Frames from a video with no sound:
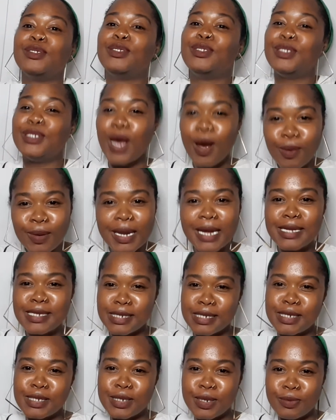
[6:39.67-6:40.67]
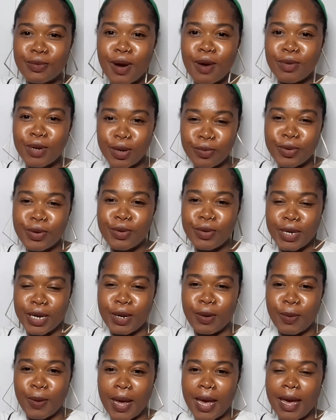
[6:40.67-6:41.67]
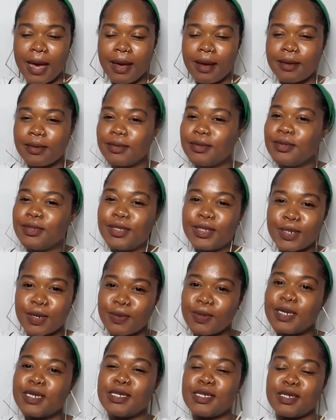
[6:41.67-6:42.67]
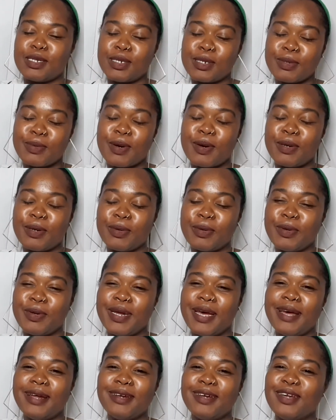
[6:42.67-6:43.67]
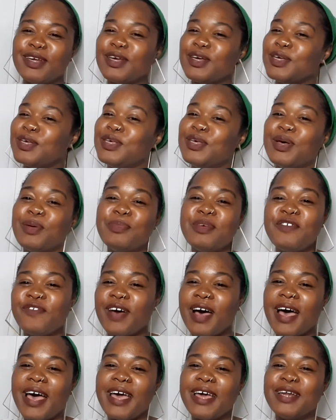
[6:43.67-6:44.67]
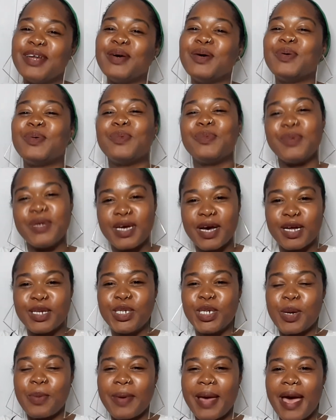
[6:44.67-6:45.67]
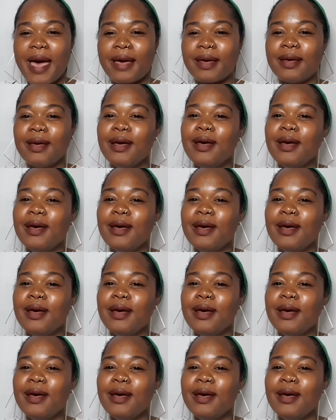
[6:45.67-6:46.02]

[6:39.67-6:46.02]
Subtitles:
Don't let Sister Rona ruin it, okay? Don't let Sister Rona ruin it. You'll be fine. We got your back.